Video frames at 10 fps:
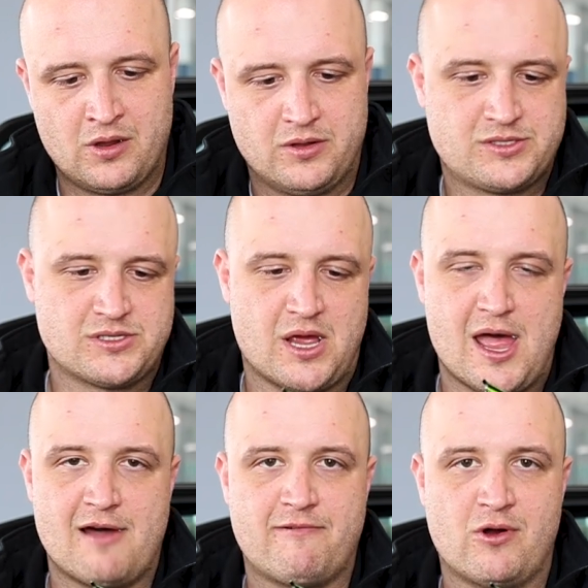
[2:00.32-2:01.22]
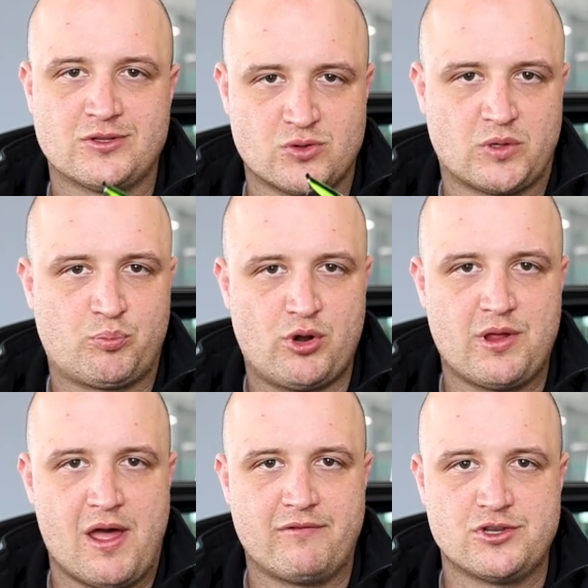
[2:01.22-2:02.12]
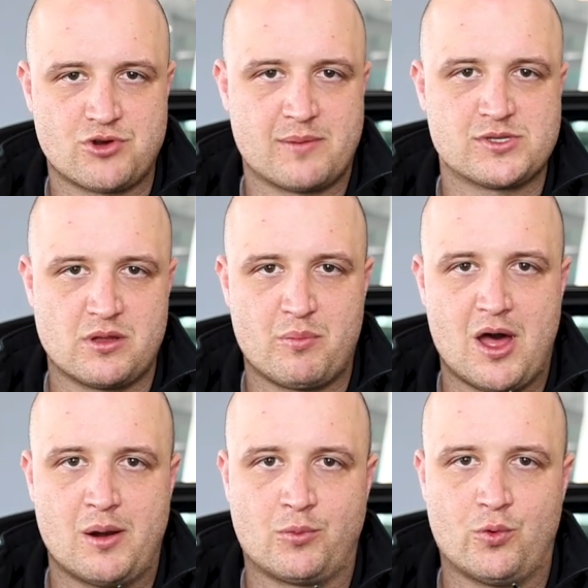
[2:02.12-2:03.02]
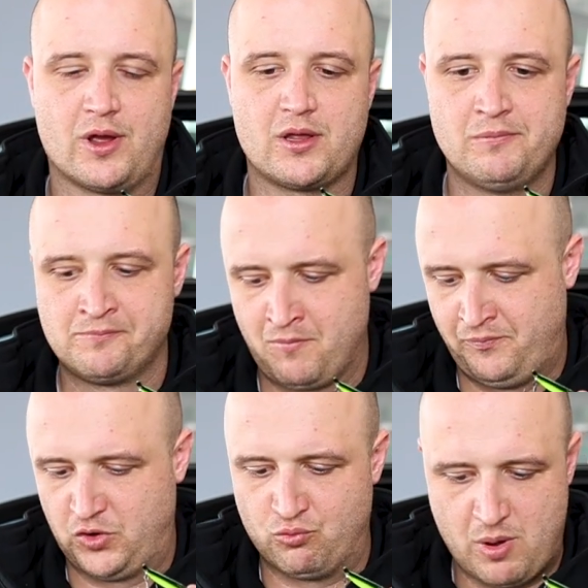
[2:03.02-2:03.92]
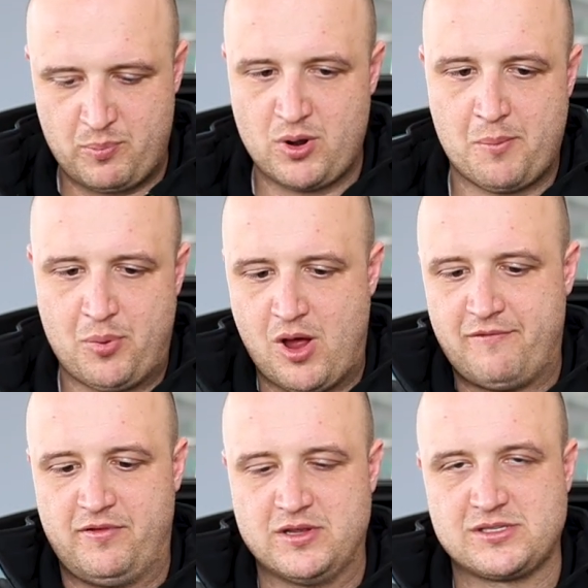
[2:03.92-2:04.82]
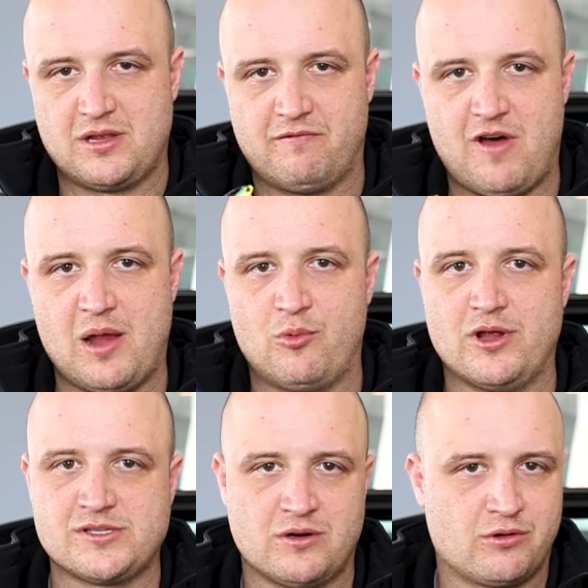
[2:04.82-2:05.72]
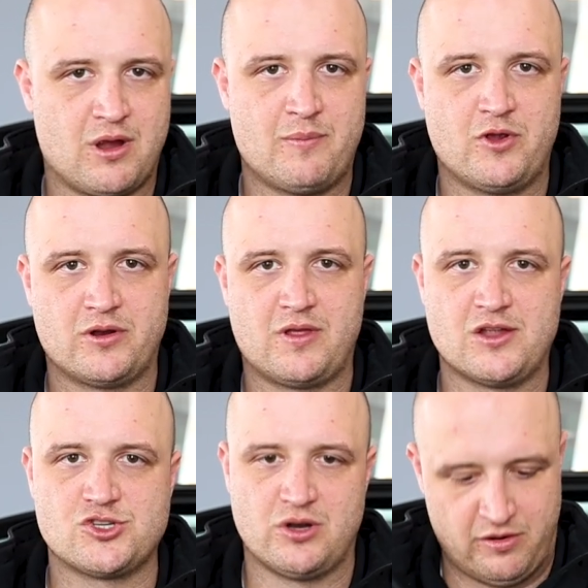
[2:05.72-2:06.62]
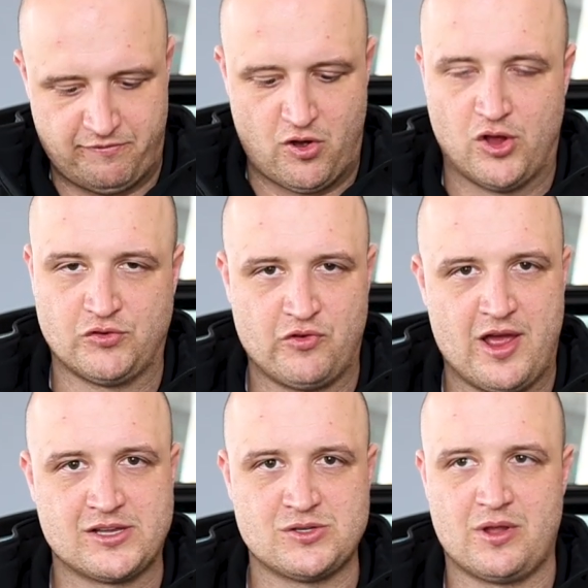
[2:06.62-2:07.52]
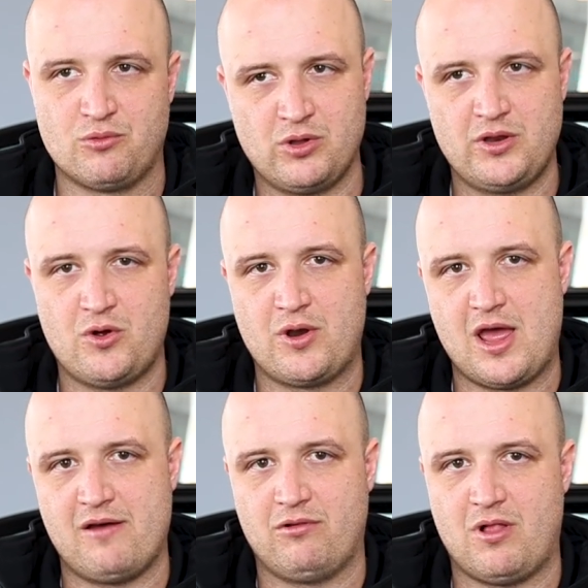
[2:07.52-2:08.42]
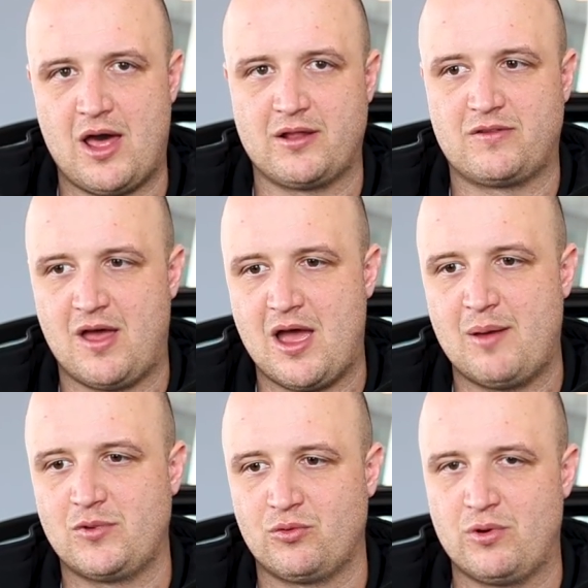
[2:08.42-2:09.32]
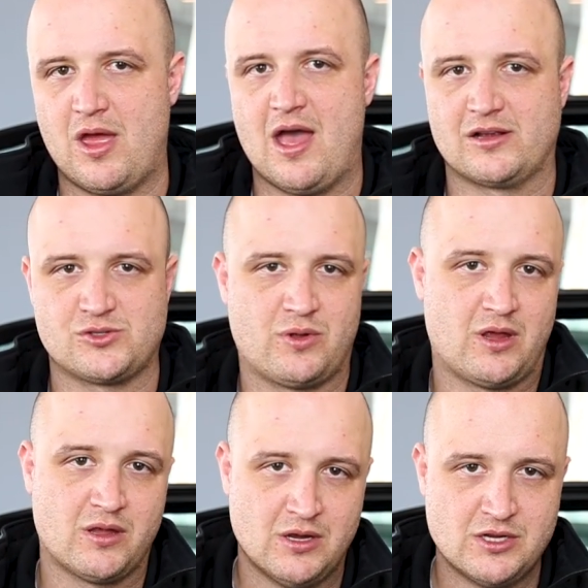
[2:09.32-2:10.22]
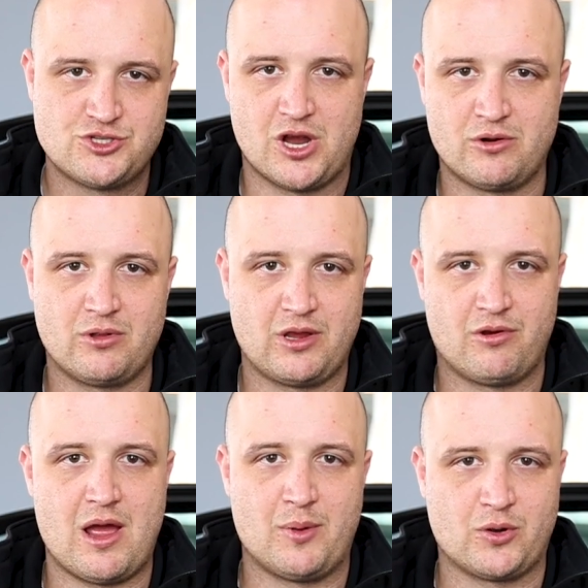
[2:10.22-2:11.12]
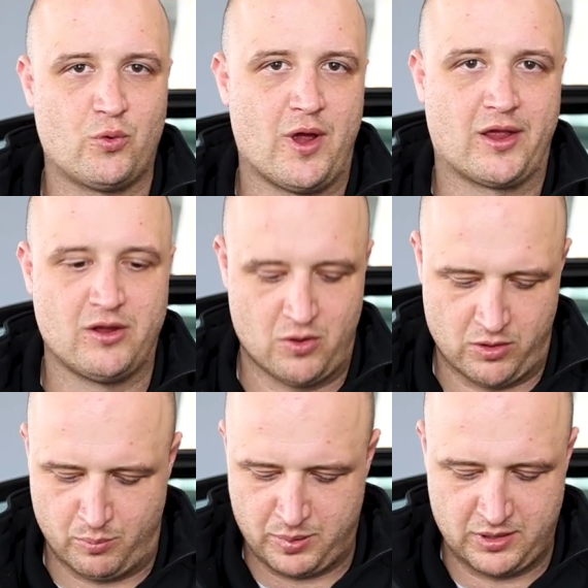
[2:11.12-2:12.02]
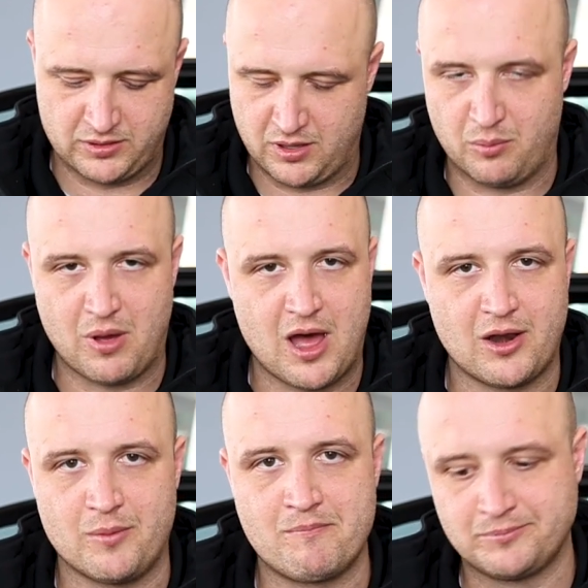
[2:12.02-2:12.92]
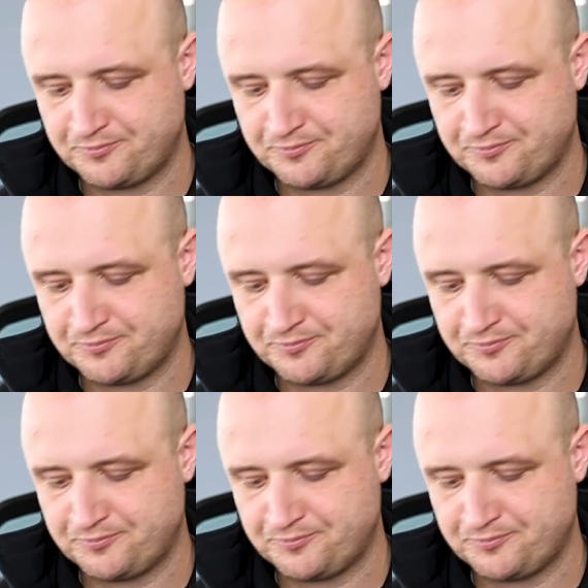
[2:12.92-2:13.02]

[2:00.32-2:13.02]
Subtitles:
This is a 1/2 ounce, so it's pretty heavy, drops to the bottom quick. You rip it up off and this thing vibrates. It'll grab their attention and it falls fast. So they really don't have a lot of time to react. So they generally grab it quick. You know, they'll pin it to the bottom.